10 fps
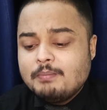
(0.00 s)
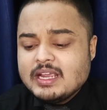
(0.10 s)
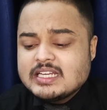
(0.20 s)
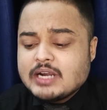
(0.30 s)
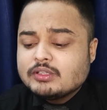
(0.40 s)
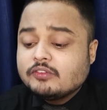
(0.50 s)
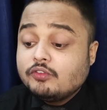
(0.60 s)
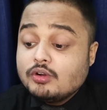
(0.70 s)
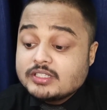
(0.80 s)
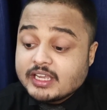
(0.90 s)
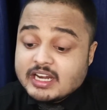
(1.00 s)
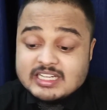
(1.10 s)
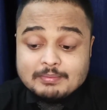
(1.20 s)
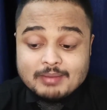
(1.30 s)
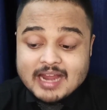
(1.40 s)
picked out the 4
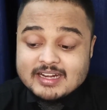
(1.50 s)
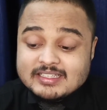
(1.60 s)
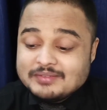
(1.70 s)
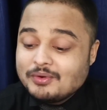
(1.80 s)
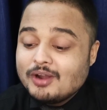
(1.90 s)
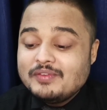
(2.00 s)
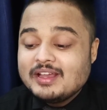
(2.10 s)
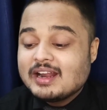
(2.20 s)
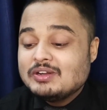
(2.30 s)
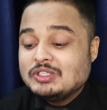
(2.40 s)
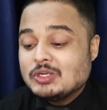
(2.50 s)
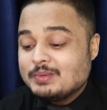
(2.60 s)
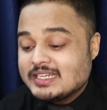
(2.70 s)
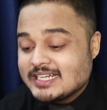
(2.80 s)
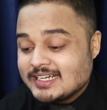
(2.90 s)
secondary planets revolving around
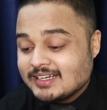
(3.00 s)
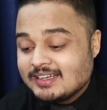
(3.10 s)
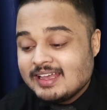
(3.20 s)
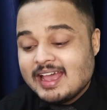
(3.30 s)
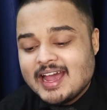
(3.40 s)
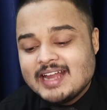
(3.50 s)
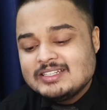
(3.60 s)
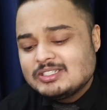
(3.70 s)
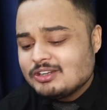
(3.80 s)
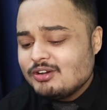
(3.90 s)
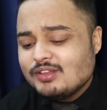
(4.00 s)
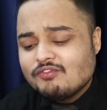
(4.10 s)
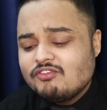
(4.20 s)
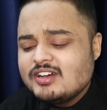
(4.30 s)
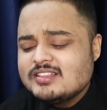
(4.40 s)
Jupiter, and saw
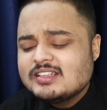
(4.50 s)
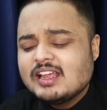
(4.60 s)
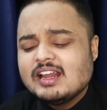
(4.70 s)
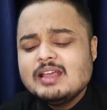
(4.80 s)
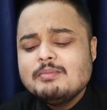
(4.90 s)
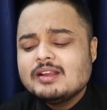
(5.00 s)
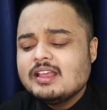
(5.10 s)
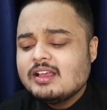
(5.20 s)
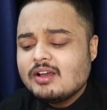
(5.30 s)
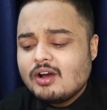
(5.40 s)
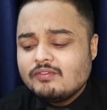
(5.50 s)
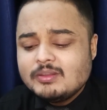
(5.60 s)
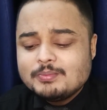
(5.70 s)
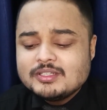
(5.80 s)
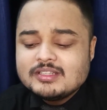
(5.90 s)
the first glimmering
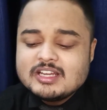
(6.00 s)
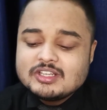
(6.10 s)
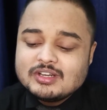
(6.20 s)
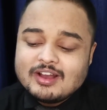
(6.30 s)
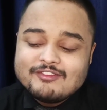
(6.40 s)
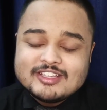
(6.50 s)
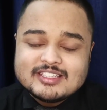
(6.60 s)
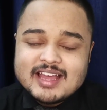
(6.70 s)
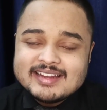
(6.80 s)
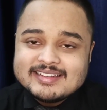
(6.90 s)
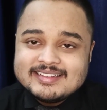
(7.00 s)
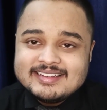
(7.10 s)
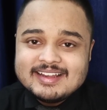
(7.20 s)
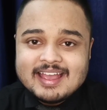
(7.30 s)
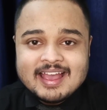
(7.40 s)
of the possession of
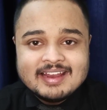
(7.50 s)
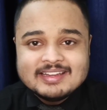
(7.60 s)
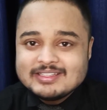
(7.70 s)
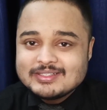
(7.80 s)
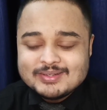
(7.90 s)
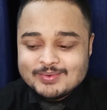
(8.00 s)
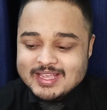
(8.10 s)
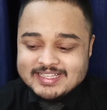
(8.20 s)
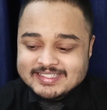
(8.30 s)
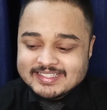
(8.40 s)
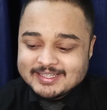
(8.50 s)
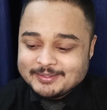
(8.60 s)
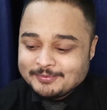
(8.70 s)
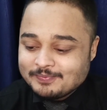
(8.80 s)
Saturn and its rings.